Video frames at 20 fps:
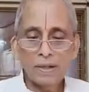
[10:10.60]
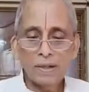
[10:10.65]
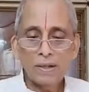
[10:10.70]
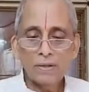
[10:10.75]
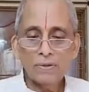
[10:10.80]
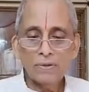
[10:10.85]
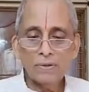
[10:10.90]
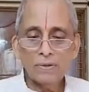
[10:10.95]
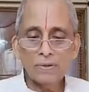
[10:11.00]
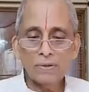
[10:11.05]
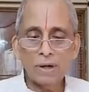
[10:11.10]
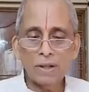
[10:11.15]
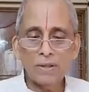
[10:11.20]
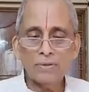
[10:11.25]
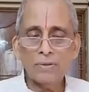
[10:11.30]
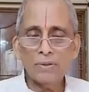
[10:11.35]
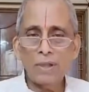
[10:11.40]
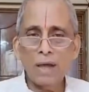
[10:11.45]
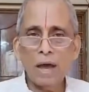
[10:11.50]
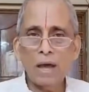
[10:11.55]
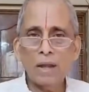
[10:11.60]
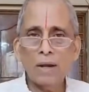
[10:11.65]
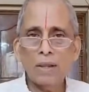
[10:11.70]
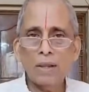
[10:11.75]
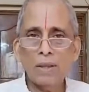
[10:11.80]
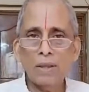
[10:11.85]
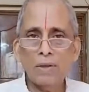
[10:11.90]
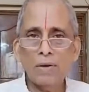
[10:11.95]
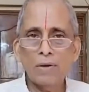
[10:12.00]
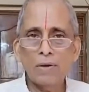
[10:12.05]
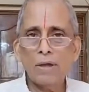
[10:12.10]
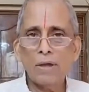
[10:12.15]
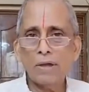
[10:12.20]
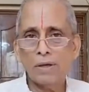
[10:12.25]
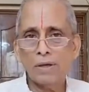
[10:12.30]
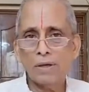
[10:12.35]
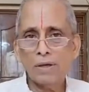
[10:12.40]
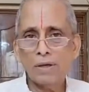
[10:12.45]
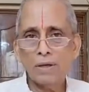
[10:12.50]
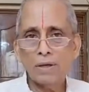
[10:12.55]
So, that is
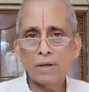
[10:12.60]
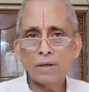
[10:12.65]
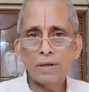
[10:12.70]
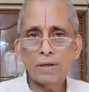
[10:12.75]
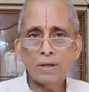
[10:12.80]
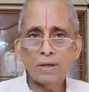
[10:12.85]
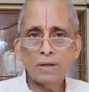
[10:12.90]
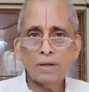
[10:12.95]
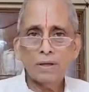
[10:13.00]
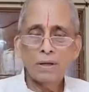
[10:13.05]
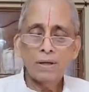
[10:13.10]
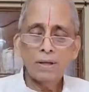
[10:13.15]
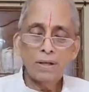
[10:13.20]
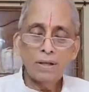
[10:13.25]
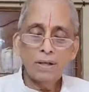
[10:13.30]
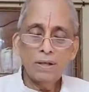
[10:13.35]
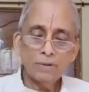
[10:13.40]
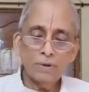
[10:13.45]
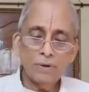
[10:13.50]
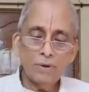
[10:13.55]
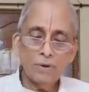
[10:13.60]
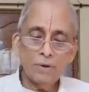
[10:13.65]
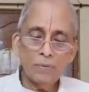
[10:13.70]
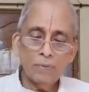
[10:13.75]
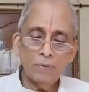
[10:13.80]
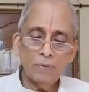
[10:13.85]
non-yogic. So,